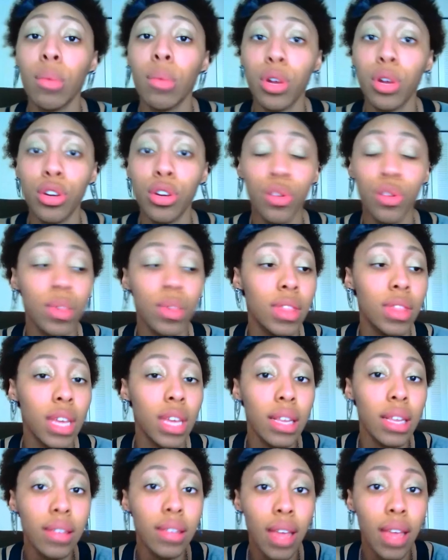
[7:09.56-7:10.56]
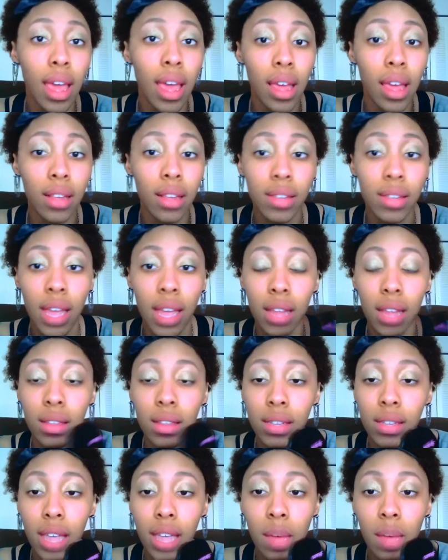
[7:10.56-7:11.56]
I'm going to do with this is take
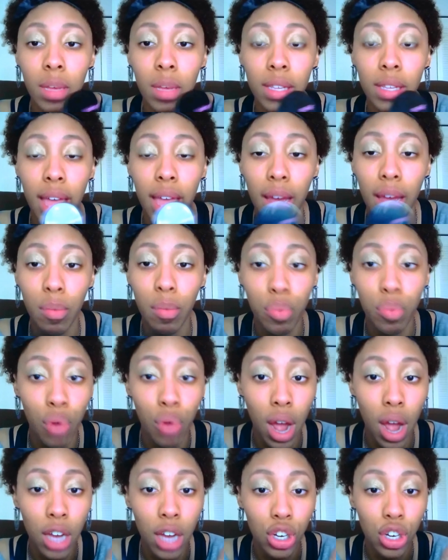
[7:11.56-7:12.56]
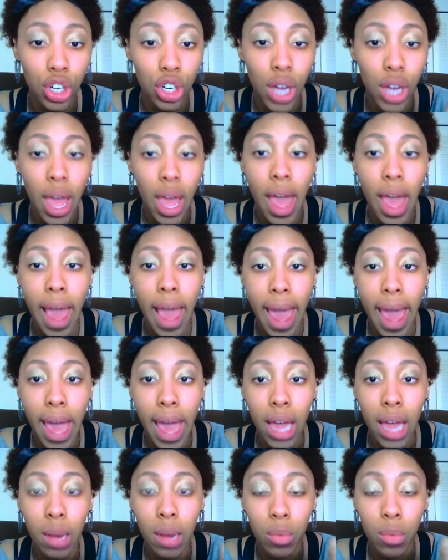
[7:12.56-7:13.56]
the same exact brush,
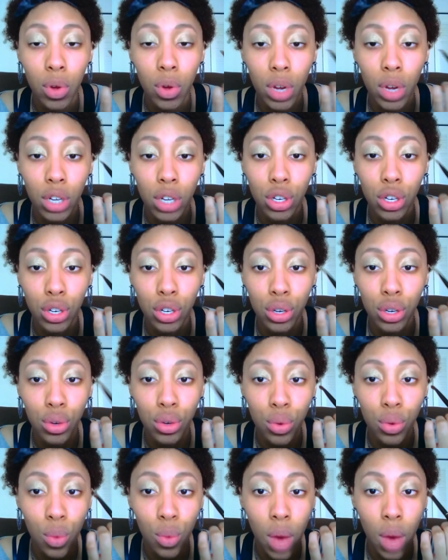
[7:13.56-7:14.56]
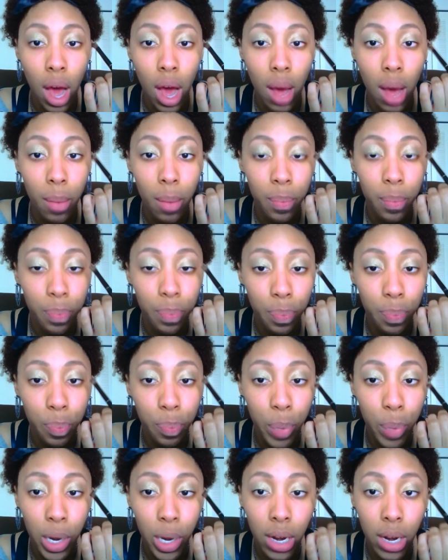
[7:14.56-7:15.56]
and I'm going to
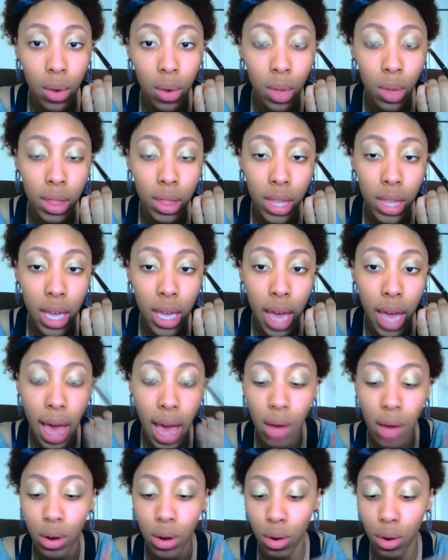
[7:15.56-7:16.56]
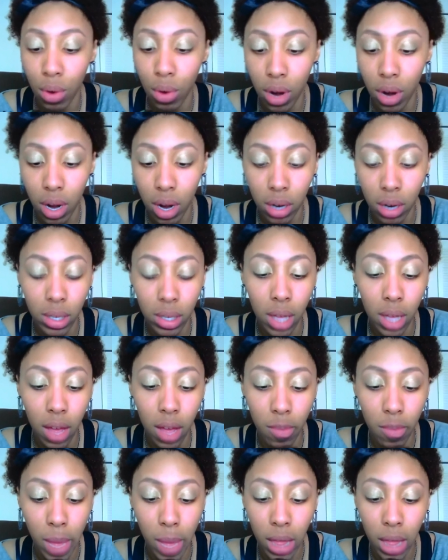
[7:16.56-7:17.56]
put it on the outer corners
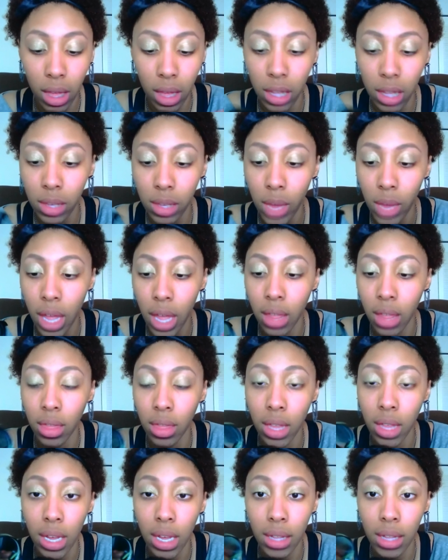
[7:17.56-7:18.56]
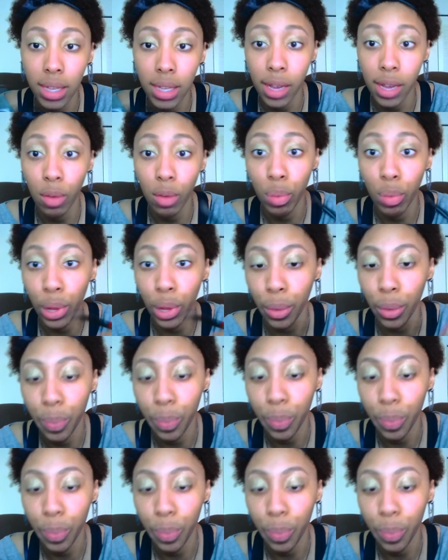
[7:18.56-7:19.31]
of my lids in the teal blue.